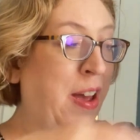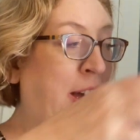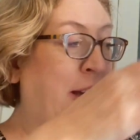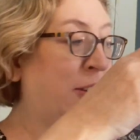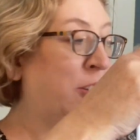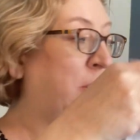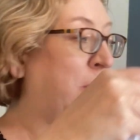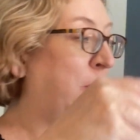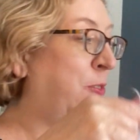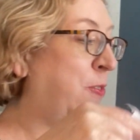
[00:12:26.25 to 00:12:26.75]

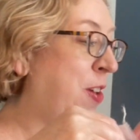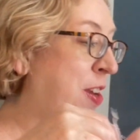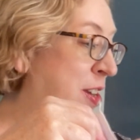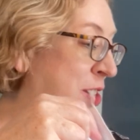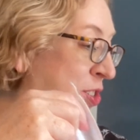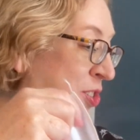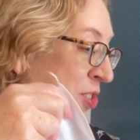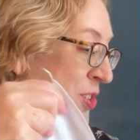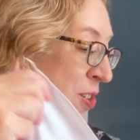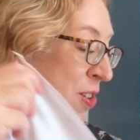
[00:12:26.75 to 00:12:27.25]
actually
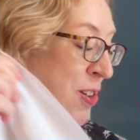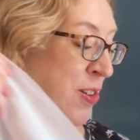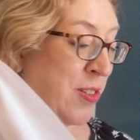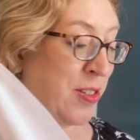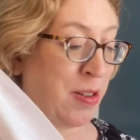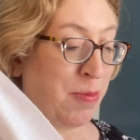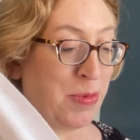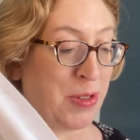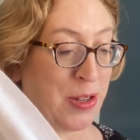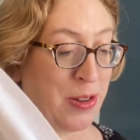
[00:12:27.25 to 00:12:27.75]
finished hers.
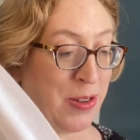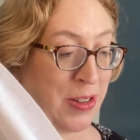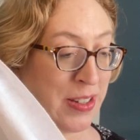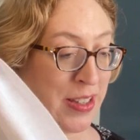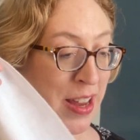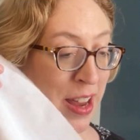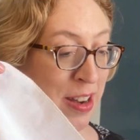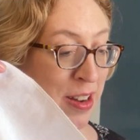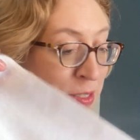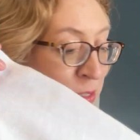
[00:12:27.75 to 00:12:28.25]
I'm so
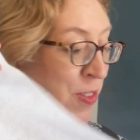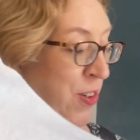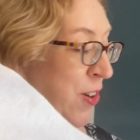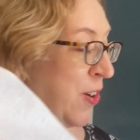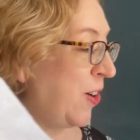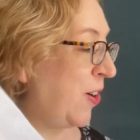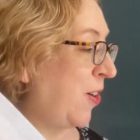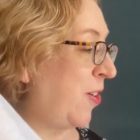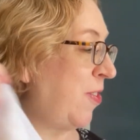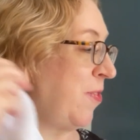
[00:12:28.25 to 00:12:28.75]
excited for
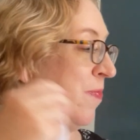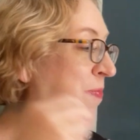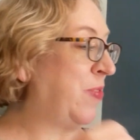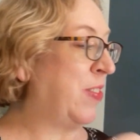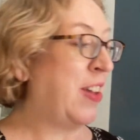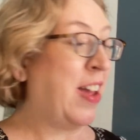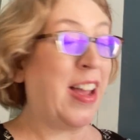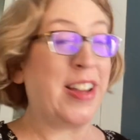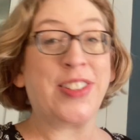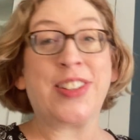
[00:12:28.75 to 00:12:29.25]
her.
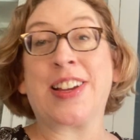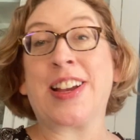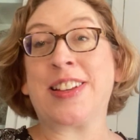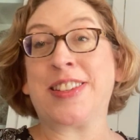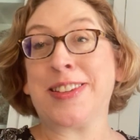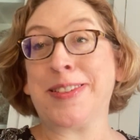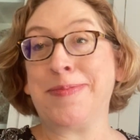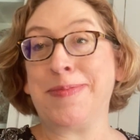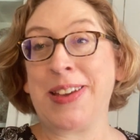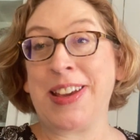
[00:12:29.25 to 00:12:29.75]
I actually got
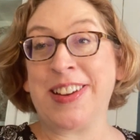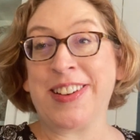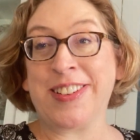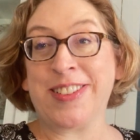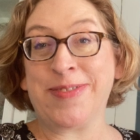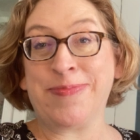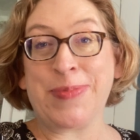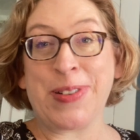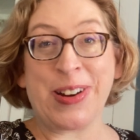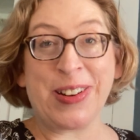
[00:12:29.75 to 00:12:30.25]
to meet her
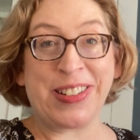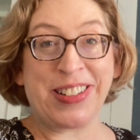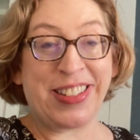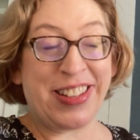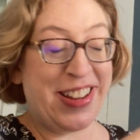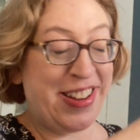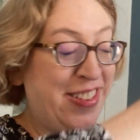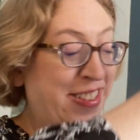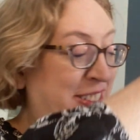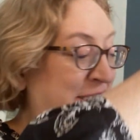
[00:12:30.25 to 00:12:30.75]
in
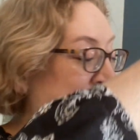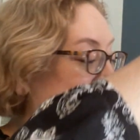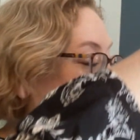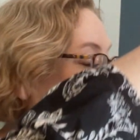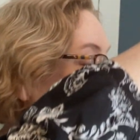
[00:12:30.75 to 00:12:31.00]
person